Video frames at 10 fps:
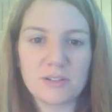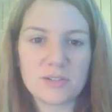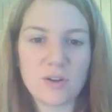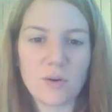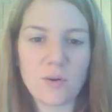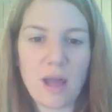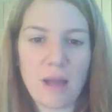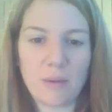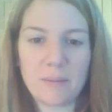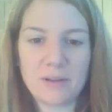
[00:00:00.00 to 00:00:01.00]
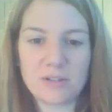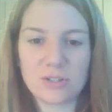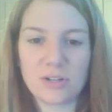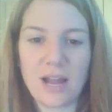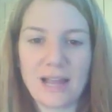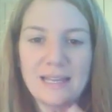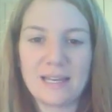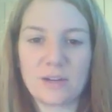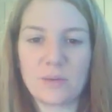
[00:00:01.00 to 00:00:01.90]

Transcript: So I want to make sure I get it